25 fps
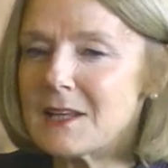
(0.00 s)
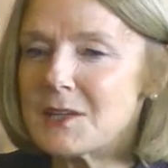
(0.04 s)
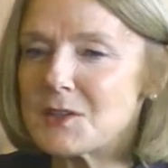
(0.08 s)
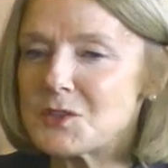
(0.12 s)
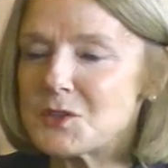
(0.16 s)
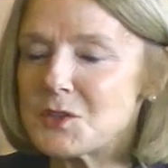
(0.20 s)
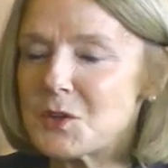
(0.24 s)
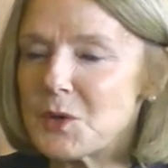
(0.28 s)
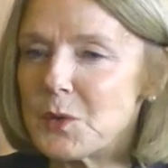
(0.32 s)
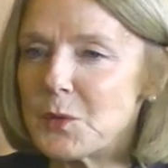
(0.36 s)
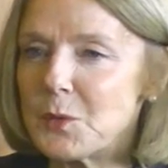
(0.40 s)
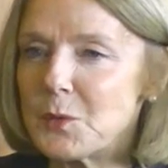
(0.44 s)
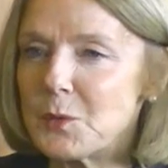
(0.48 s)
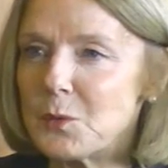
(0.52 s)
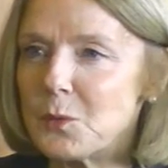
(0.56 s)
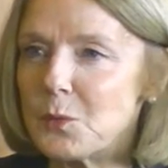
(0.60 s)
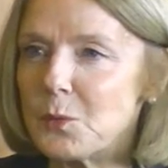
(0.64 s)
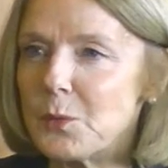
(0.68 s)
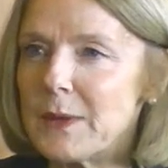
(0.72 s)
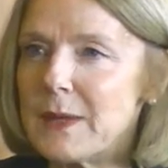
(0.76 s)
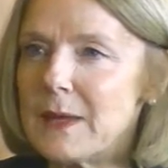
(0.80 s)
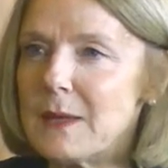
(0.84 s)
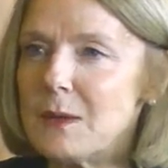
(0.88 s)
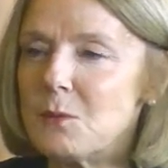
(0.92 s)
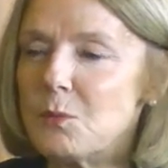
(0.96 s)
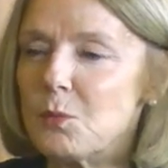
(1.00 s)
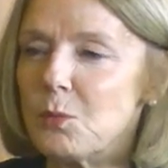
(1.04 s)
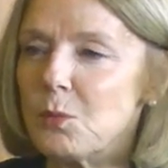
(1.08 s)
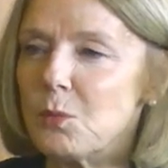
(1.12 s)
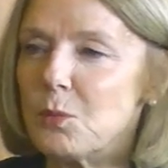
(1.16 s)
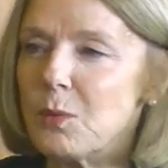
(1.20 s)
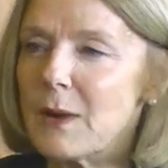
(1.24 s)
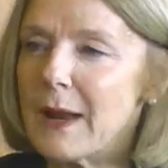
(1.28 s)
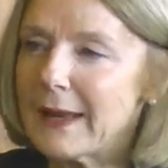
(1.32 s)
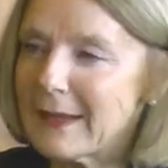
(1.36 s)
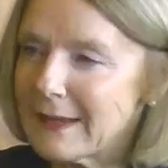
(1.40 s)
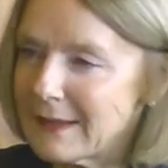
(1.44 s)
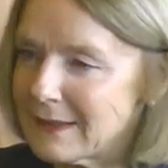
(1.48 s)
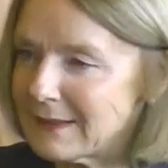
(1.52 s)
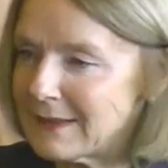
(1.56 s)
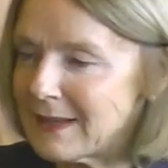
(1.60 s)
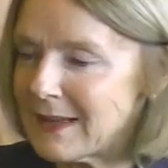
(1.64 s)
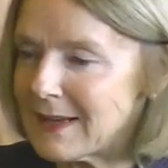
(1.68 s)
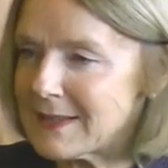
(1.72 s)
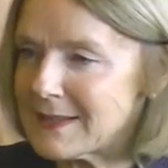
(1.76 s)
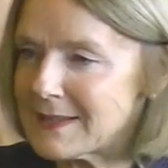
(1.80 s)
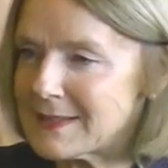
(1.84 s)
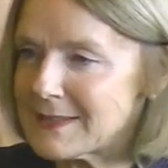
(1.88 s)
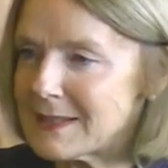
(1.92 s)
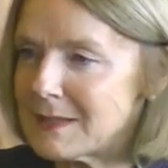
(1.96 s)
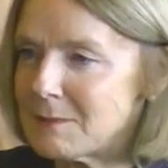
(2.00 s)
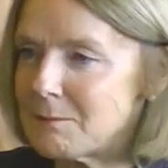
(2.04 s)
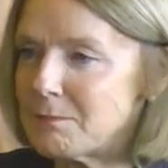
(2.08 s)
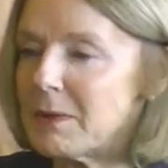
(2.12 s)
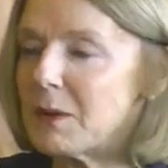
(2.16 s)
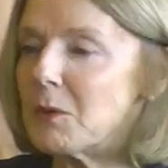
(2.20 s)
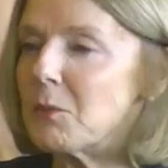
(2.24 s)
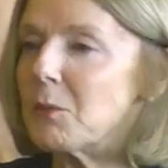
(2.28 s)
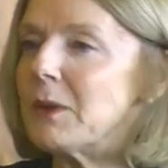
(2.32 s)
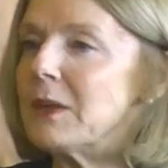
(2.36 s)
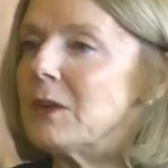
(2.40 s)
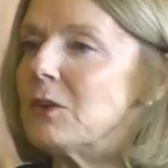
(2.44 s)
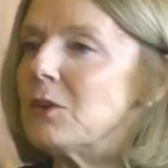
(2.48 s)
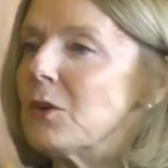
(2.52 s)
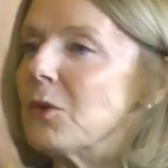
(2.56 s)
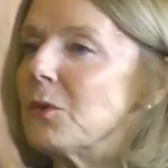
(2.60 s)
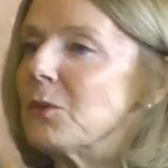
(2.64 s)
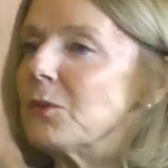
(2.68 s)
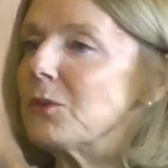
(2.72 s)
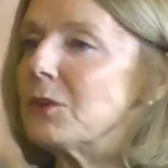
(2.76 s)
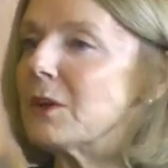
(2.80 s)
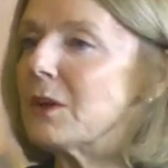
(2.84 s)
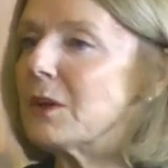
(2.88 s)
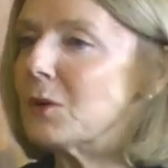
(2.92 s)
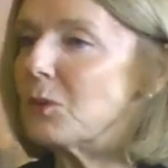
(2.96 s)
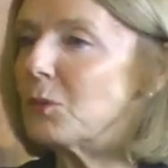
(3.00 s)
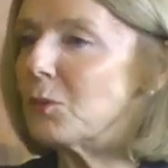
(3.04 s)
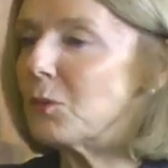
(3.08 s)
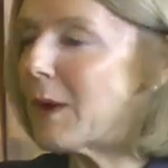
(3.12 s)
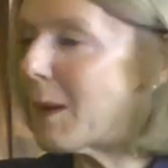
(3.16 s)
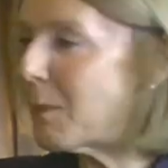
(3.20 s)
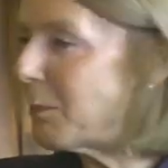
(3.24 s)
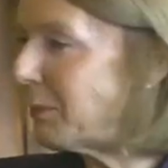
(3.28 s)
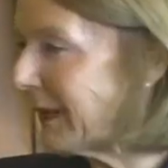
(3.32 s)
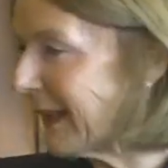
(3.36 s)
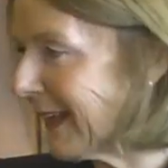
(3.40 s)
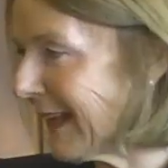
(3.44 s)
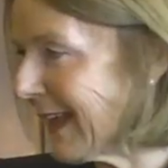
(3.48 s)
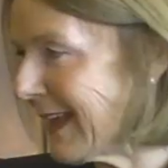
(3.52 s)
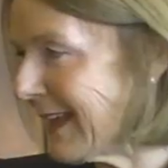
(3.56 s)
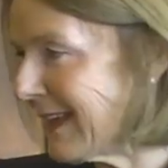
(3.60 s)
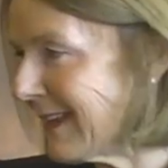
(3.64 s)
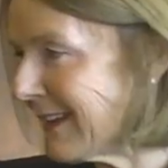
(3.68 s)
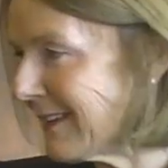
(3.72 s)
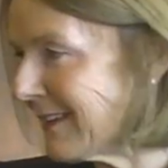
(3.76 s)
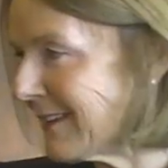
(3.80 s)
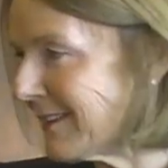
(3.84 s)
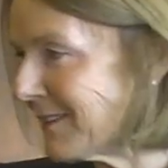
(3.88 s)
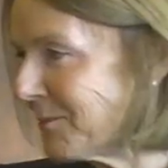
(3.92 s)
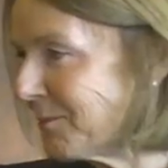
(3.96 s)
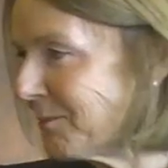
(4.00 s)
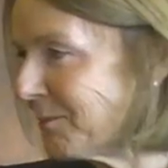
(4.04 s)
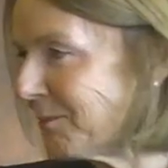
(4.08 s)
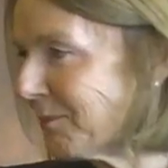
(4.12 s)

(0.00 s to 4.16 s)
So we recognize it, but we don't replicate it